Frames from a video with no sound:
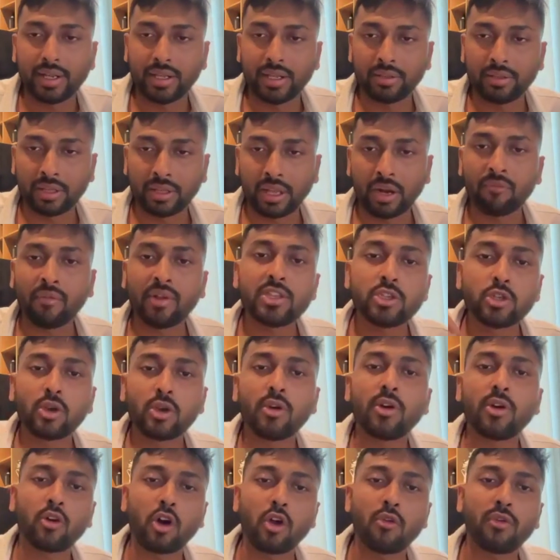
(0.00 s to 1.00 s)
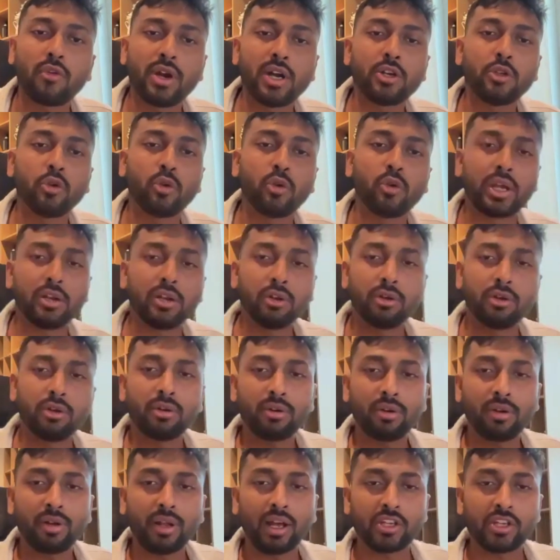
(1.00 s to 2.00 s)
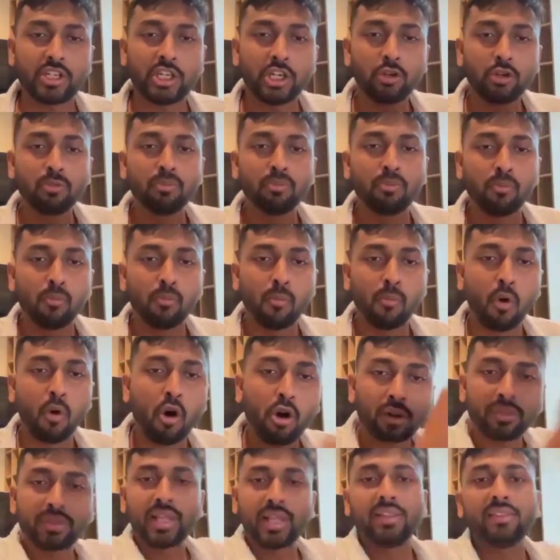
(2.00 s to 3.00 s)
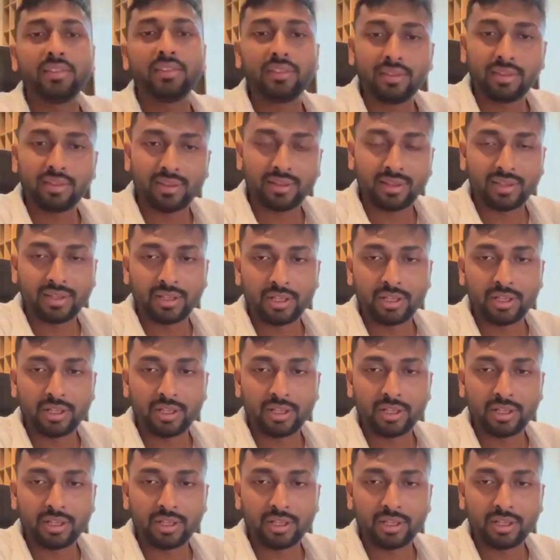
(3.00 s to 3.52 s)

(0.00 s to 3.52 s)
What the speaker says: And then once you are confident, you can achieve more than